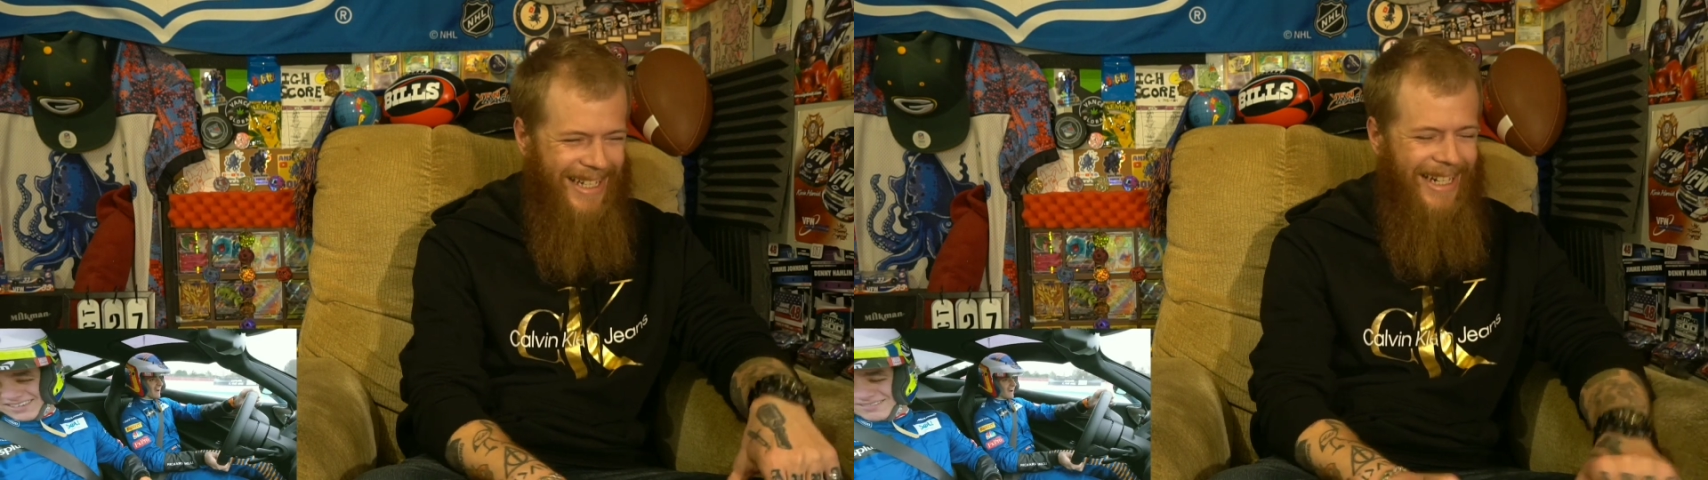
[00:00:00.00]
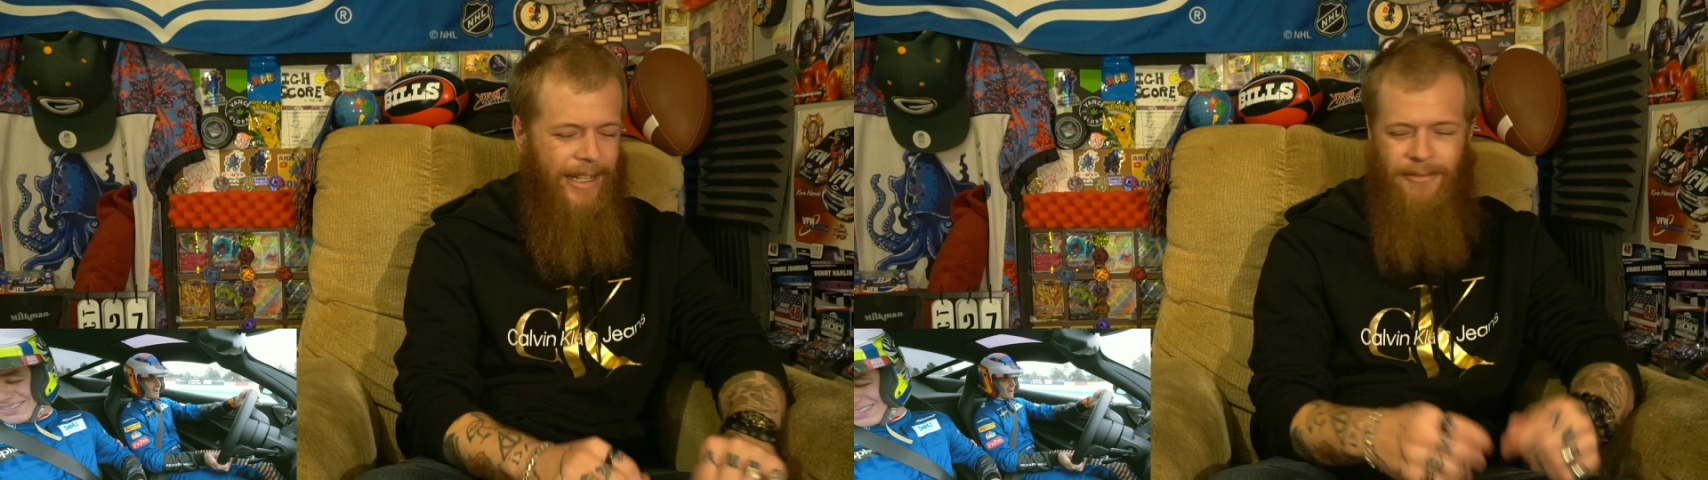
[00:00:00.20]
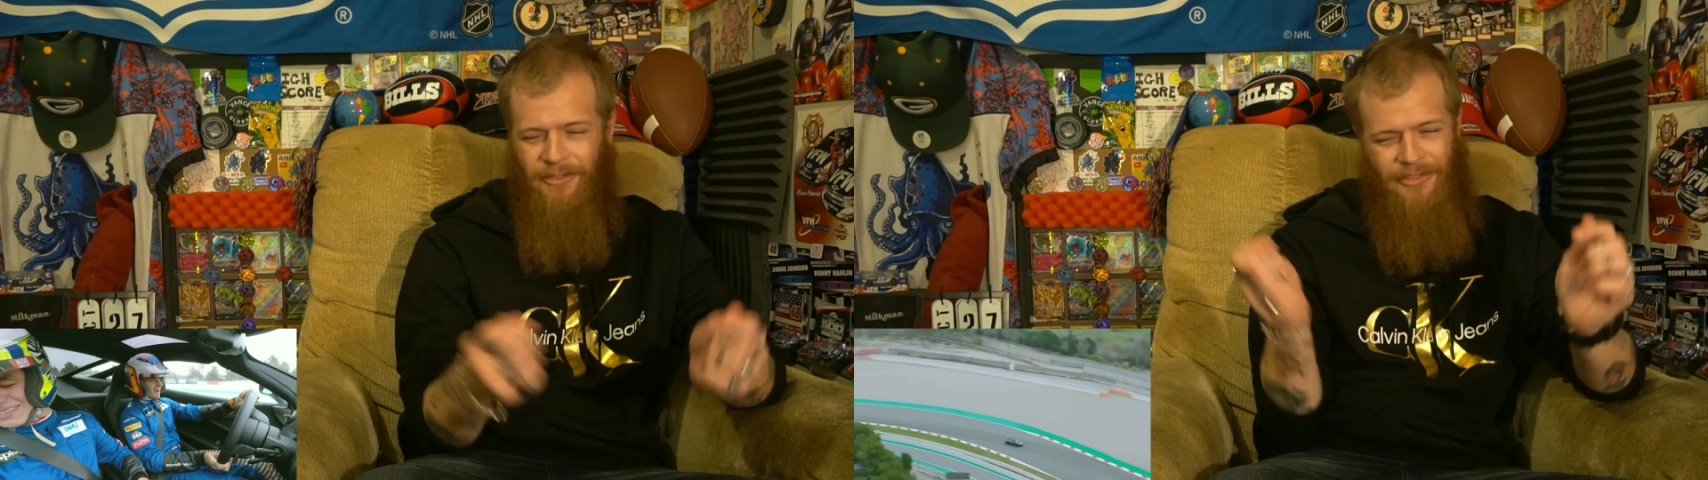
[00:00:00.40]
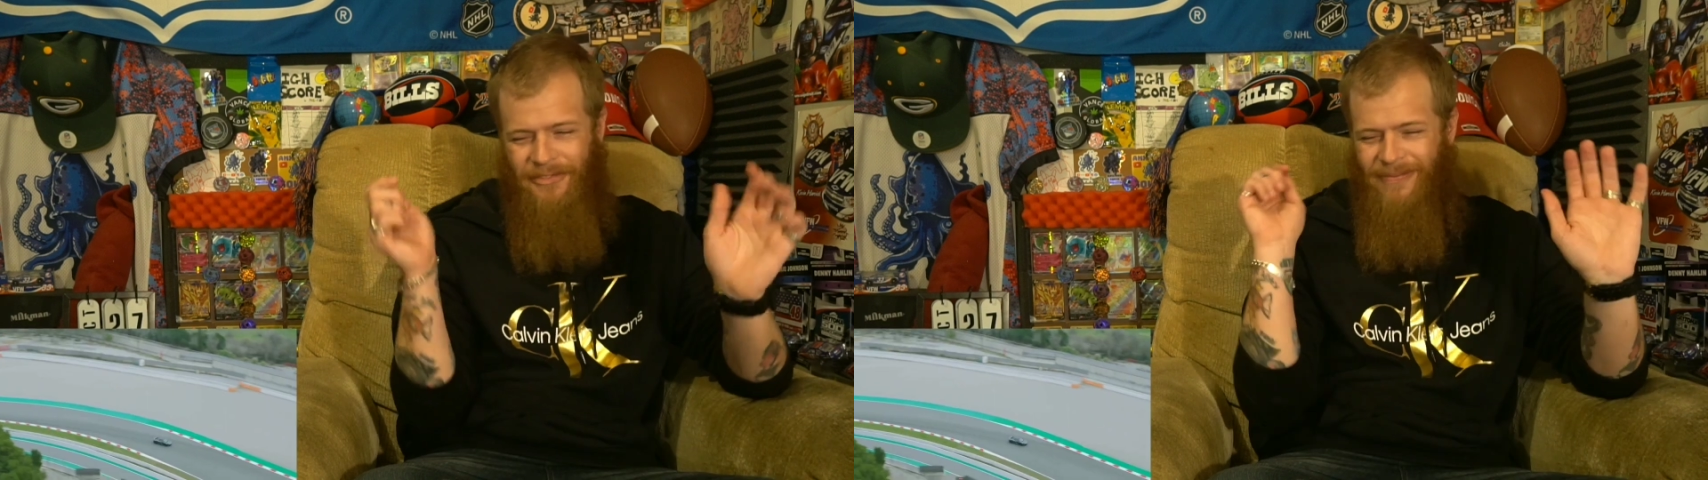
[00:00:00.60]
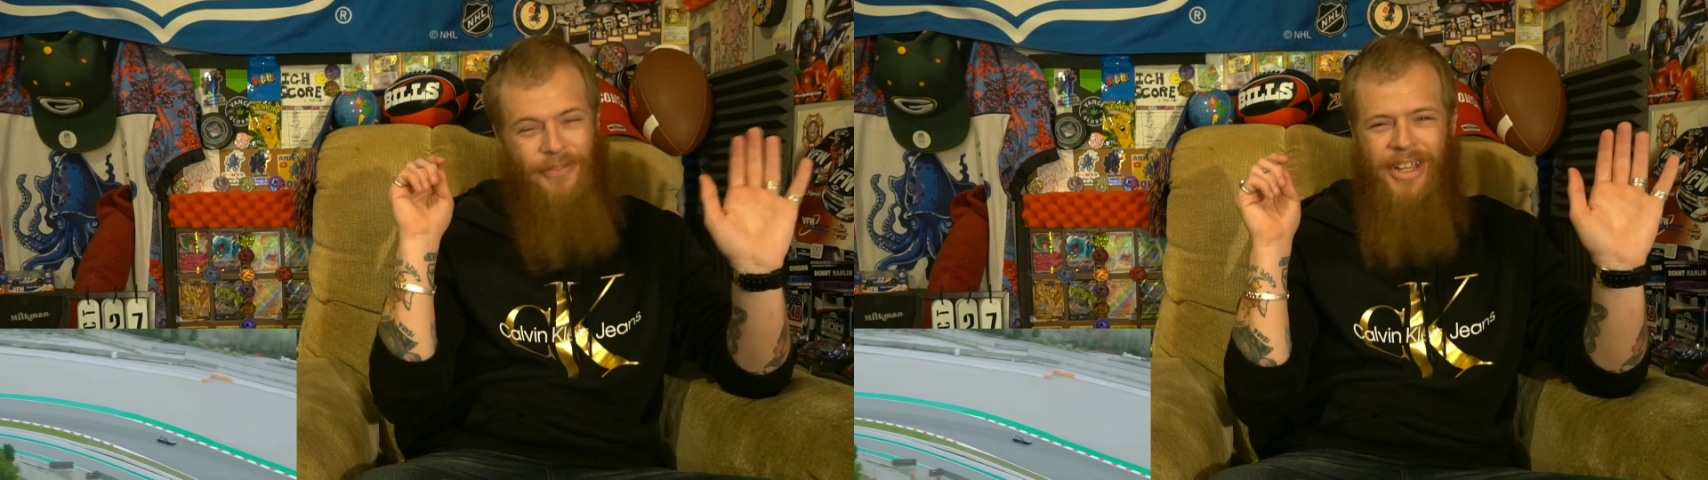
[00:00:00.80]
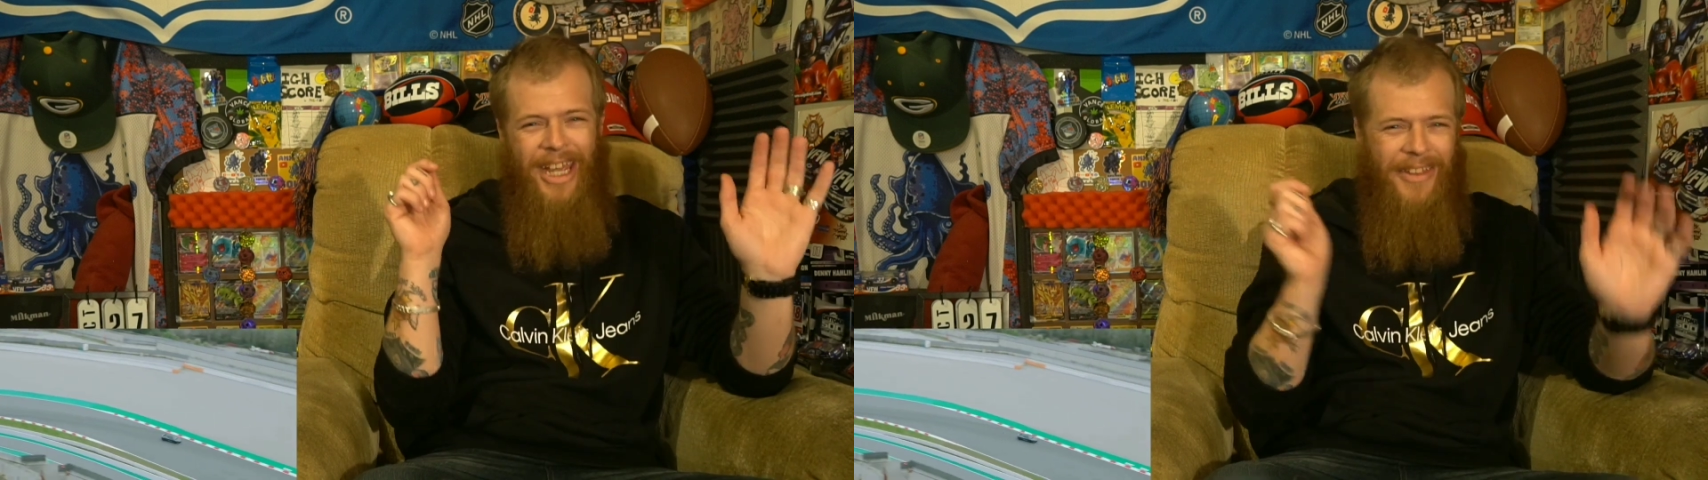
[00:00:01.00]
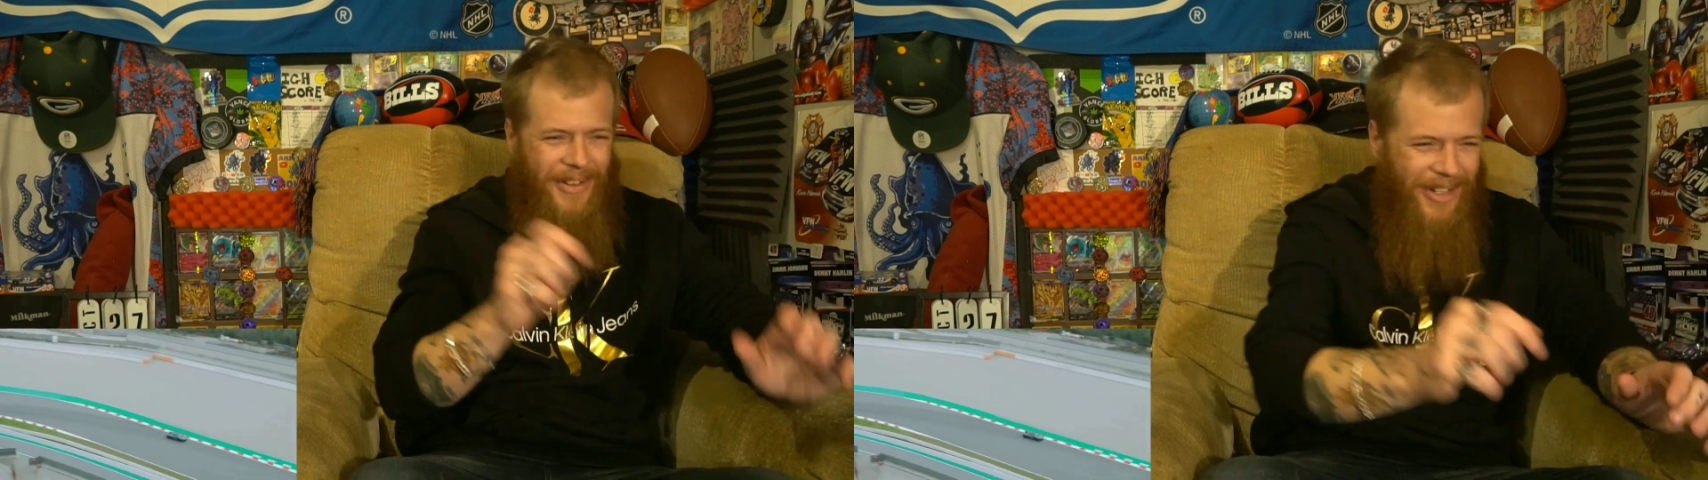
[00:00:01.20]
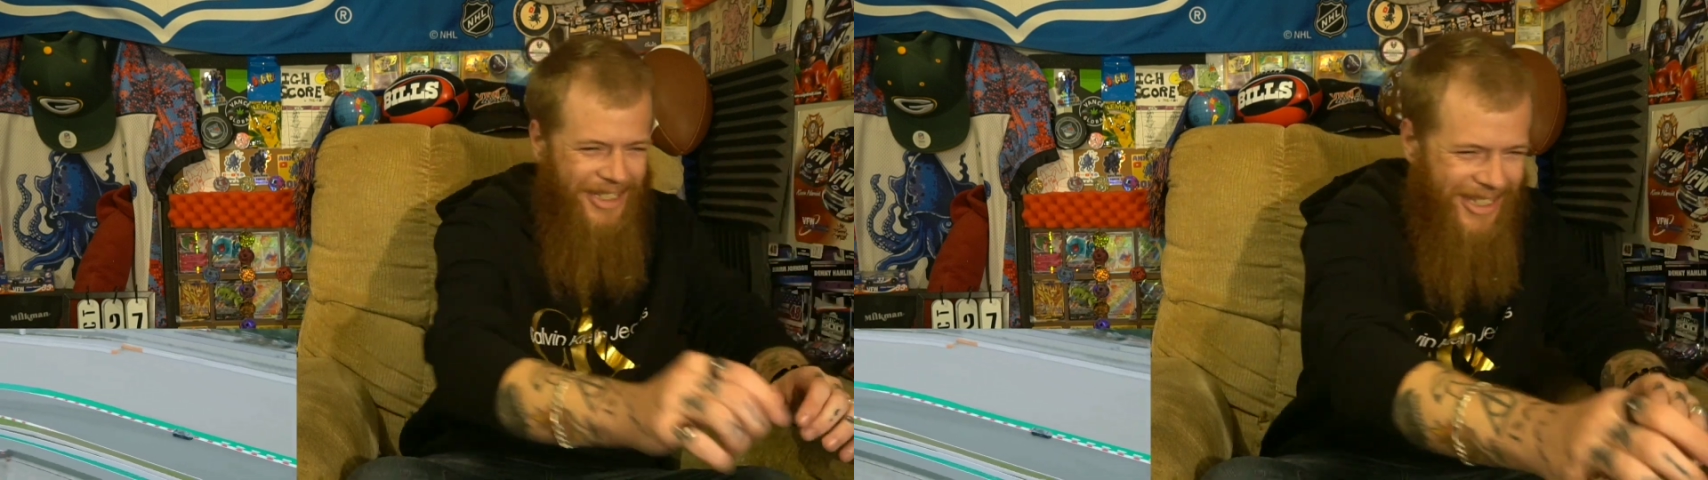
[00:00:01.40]
like, forget the
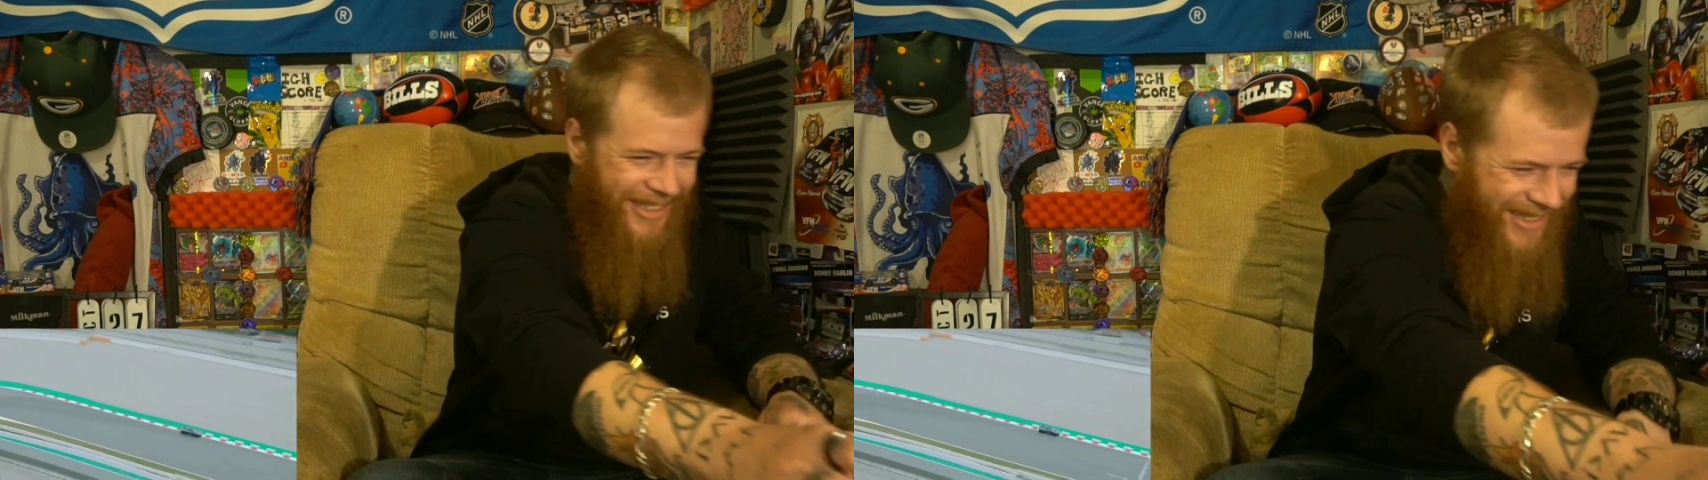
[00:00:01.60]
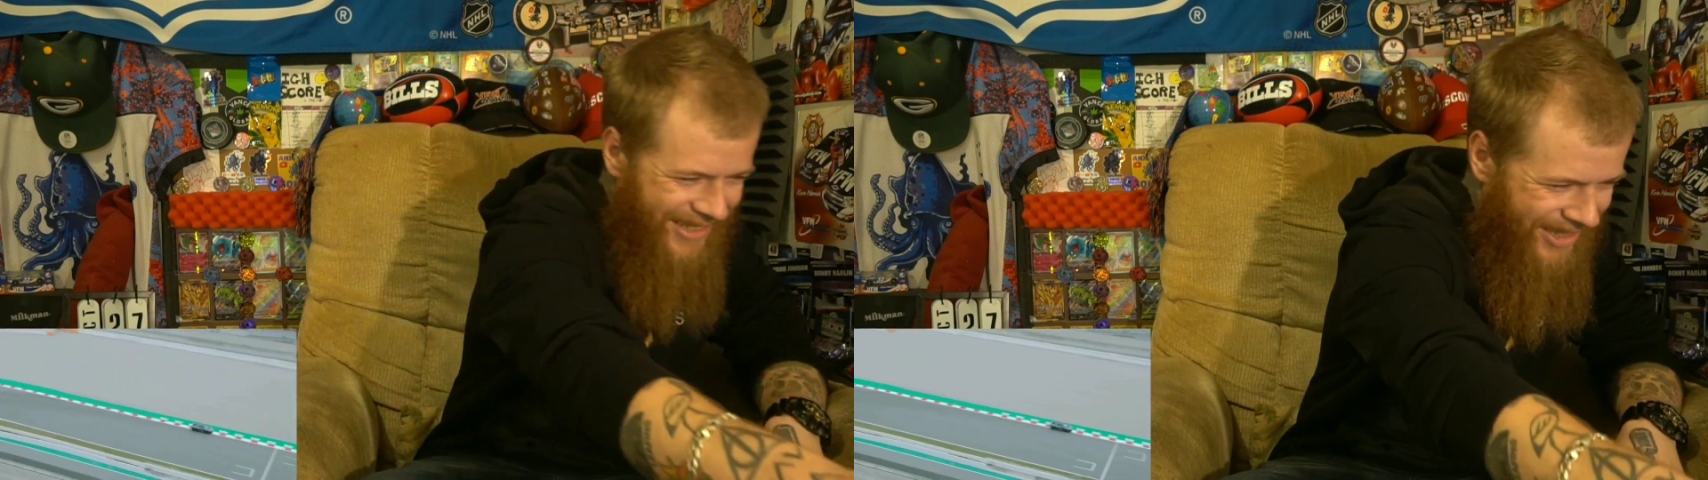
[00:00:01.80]
questions.